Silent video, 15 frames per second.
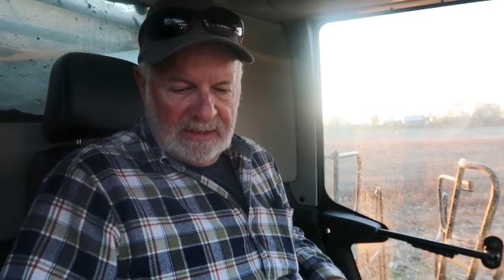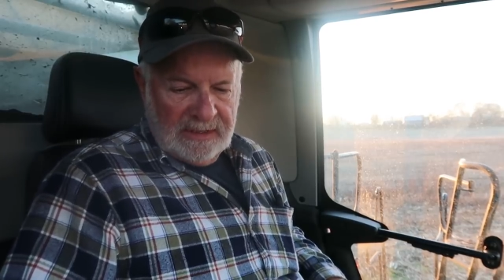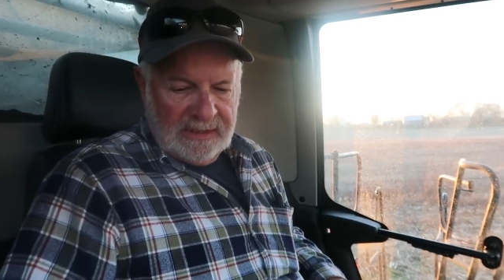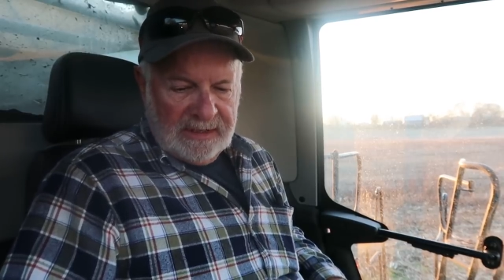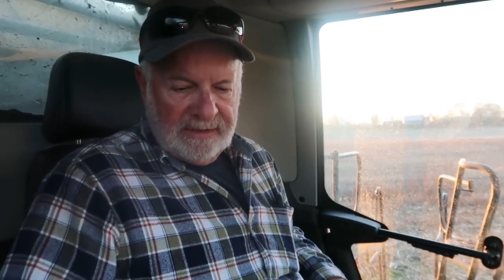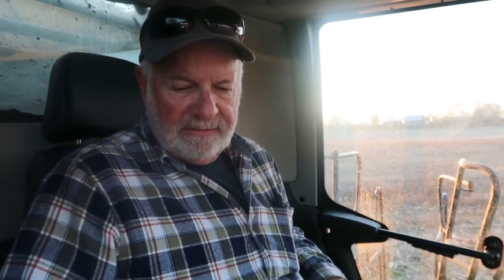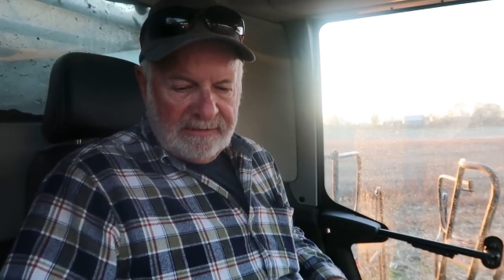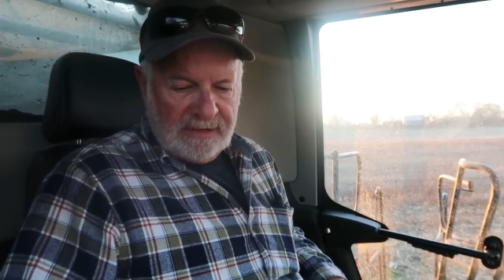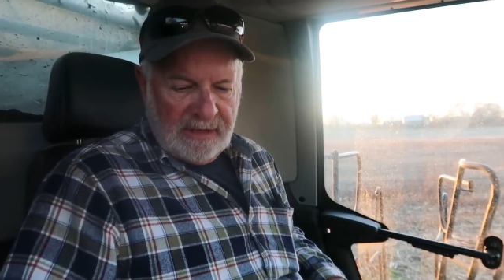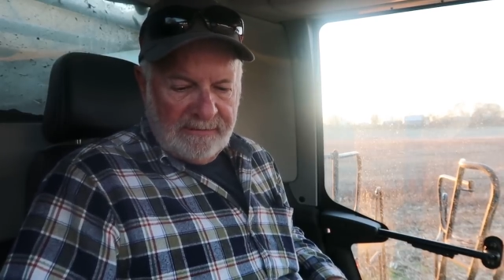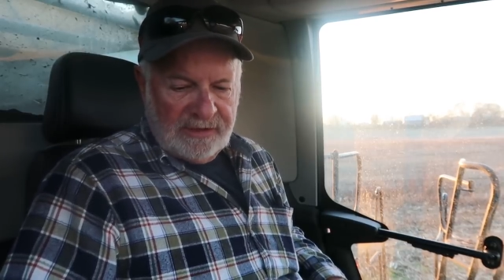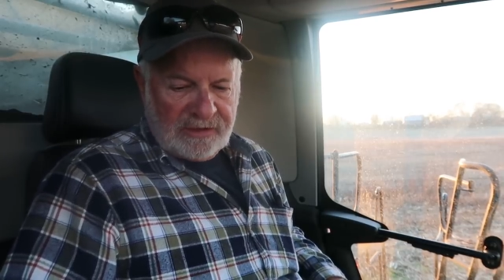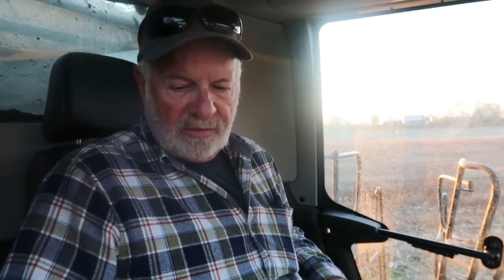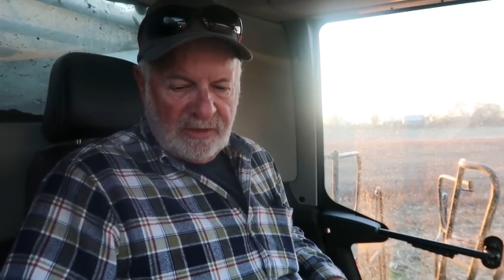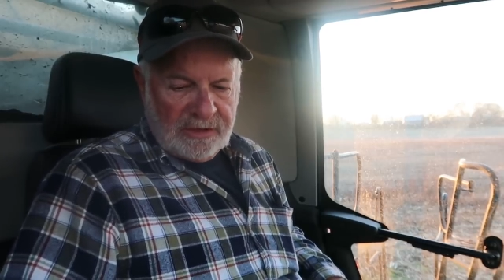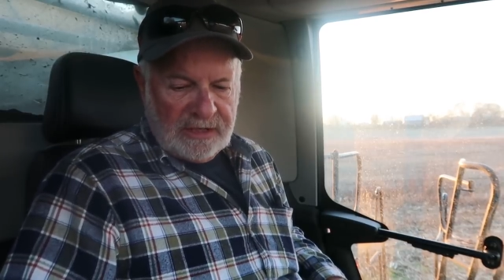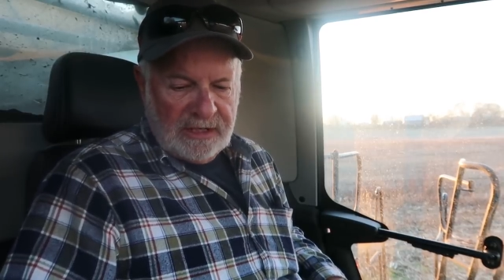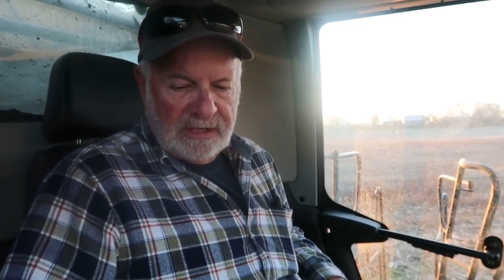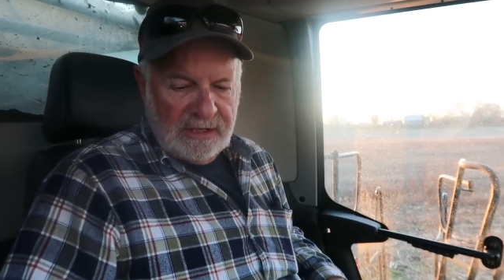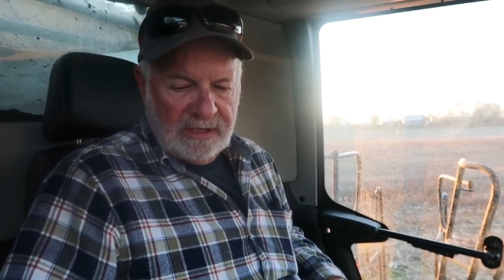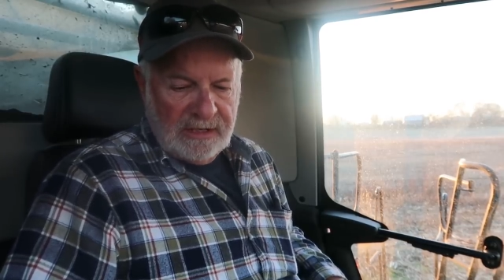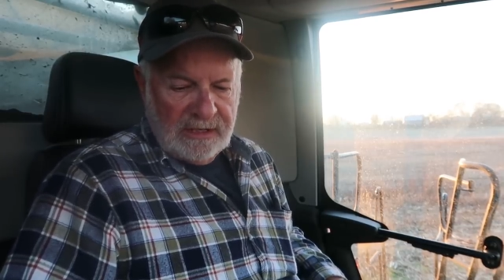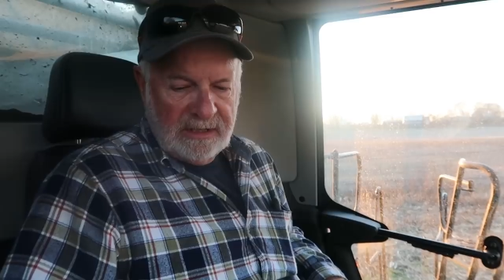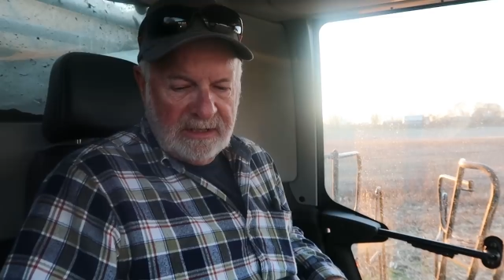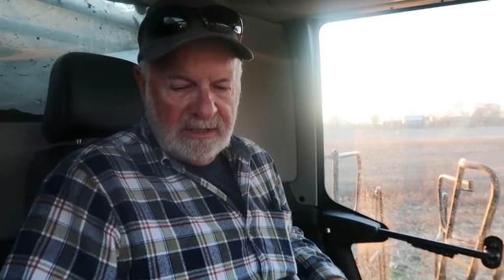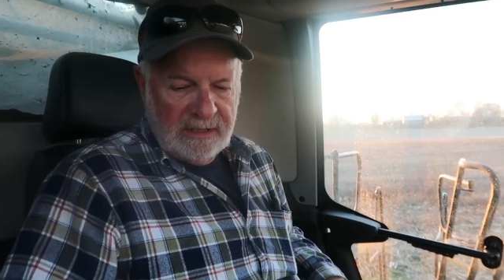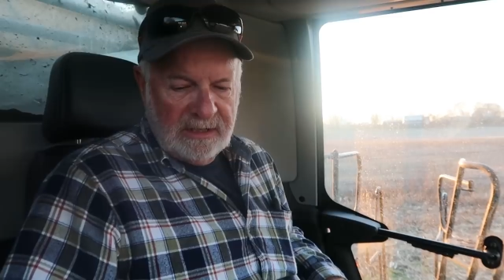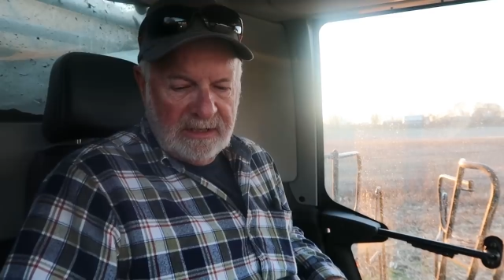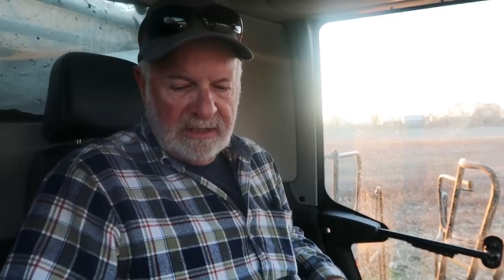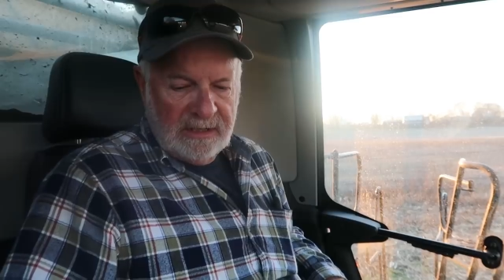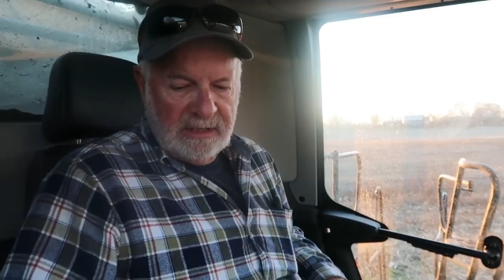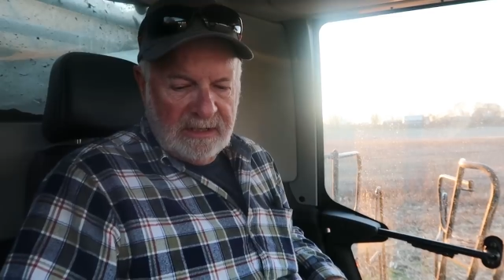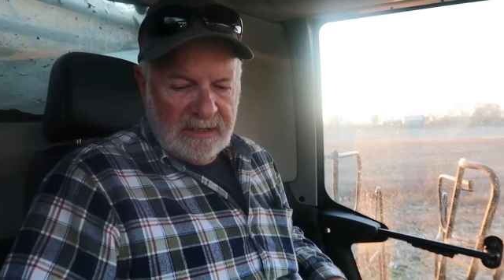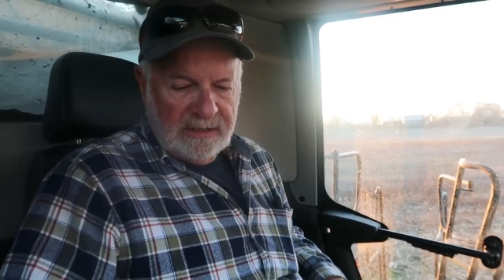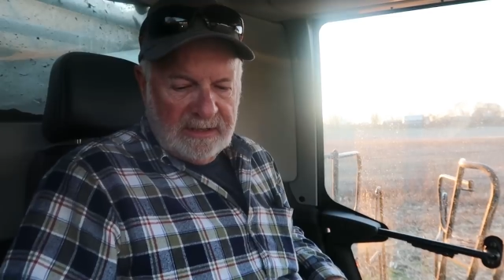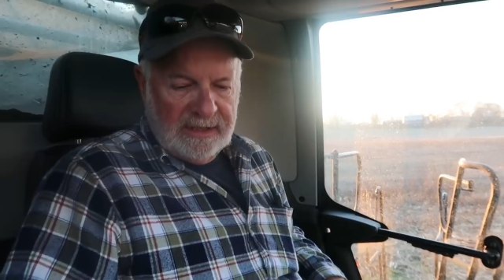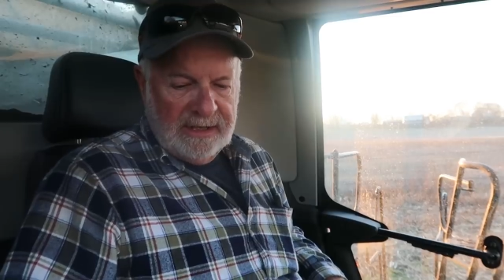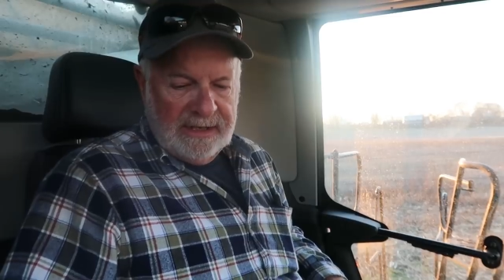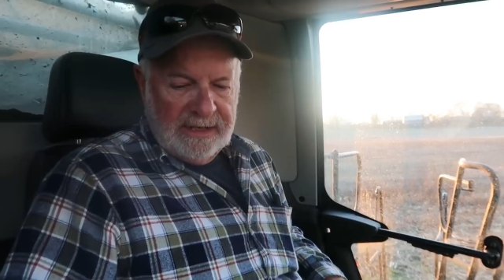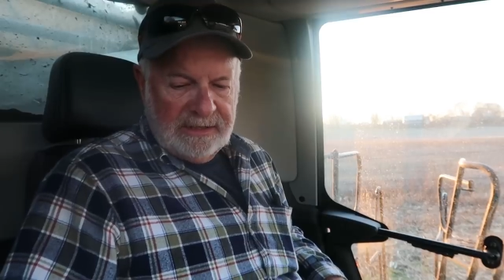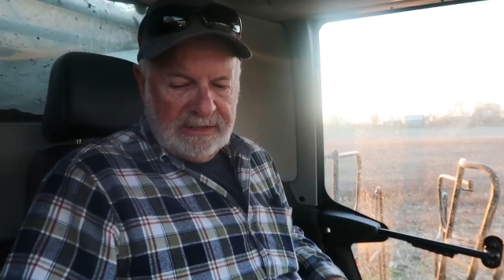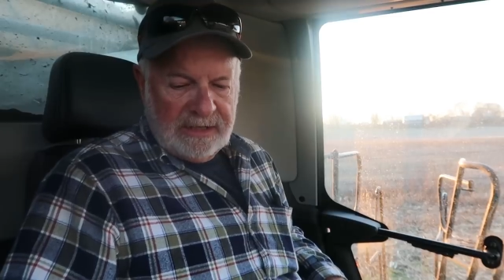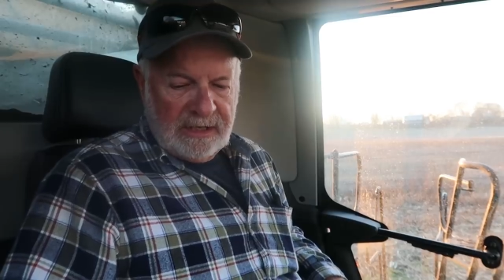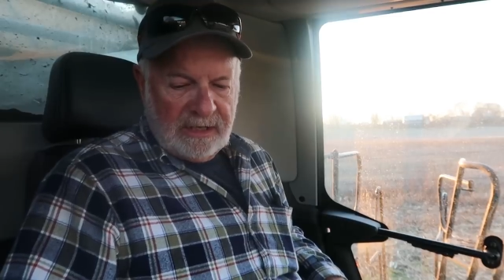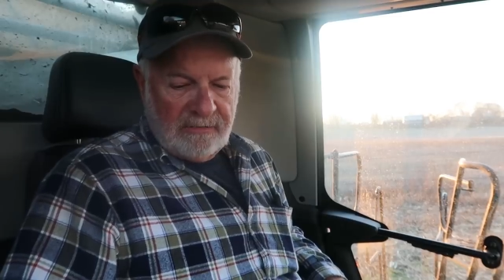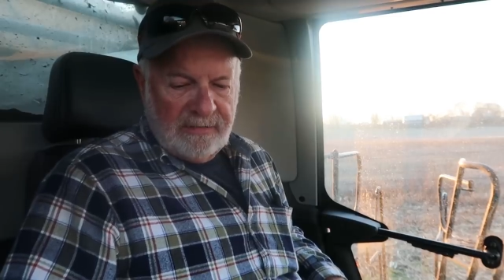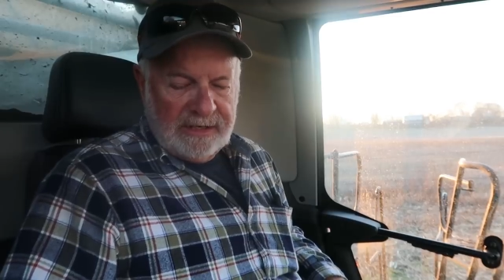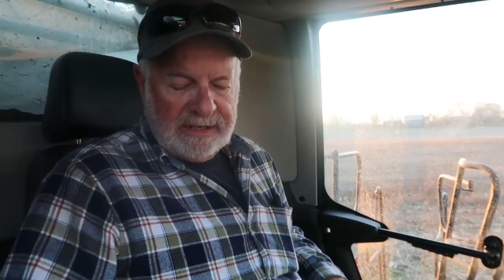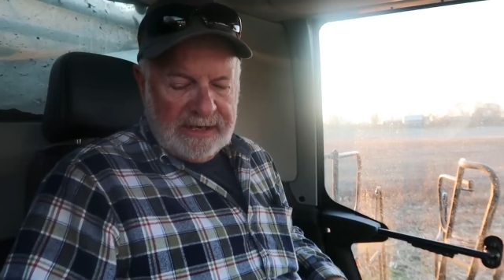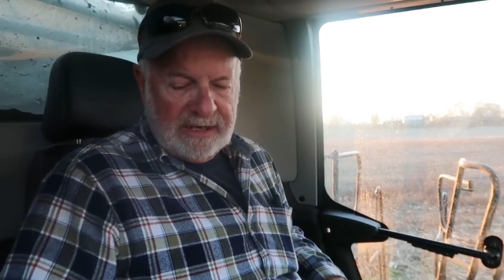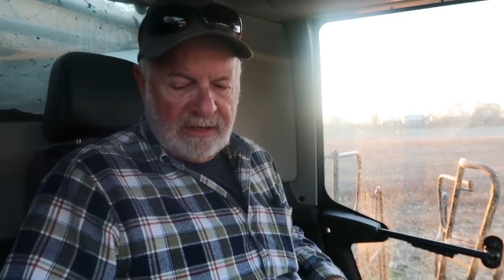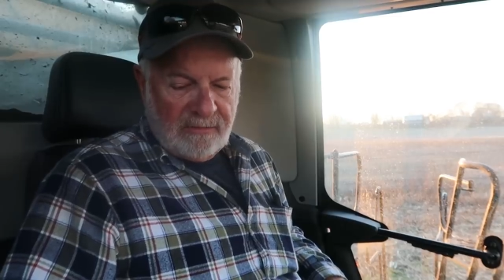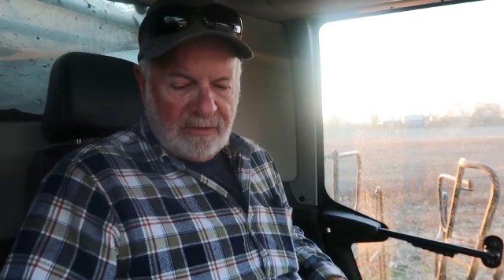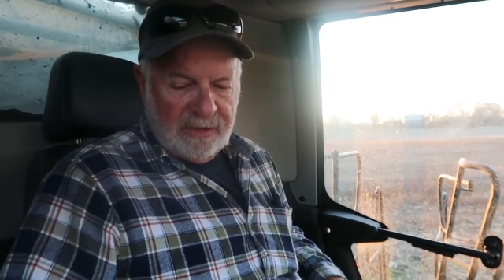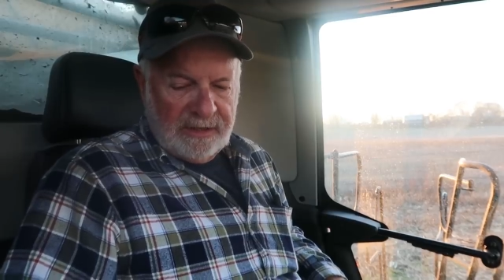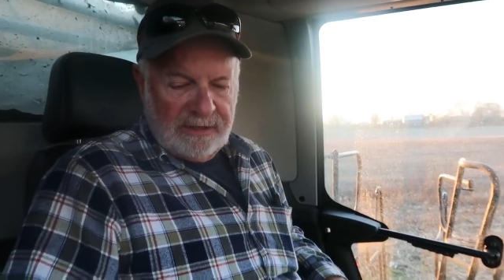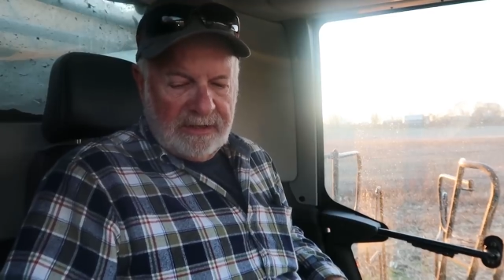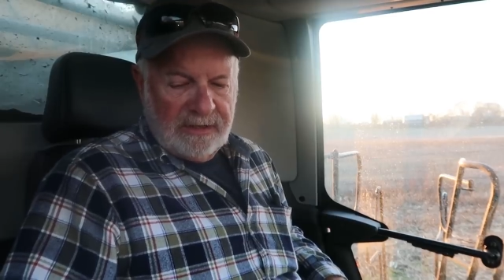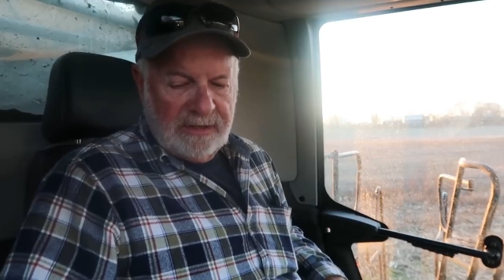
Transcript: Every time you switch the head, you gotta recalibrate it.